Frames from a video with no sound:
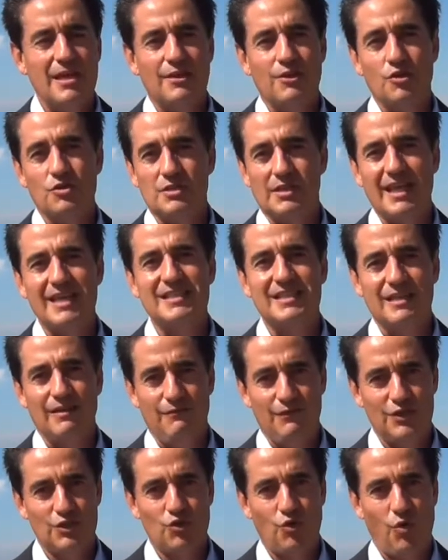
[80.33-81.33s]
There's less
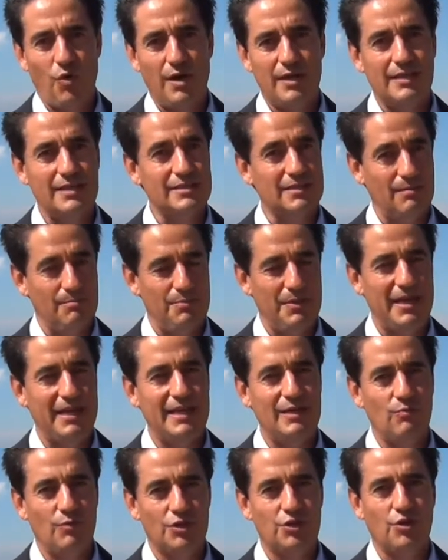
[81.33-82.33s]
inventory that's
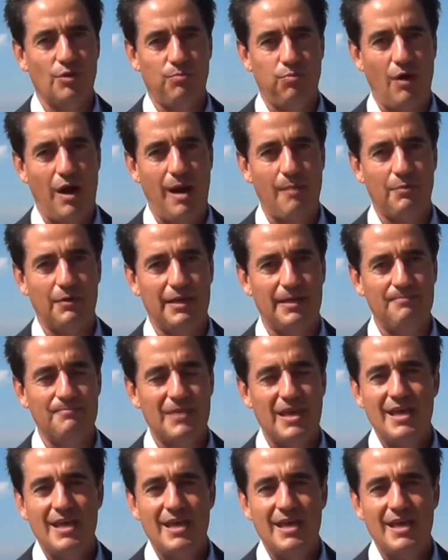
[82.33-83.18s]
competing with your property.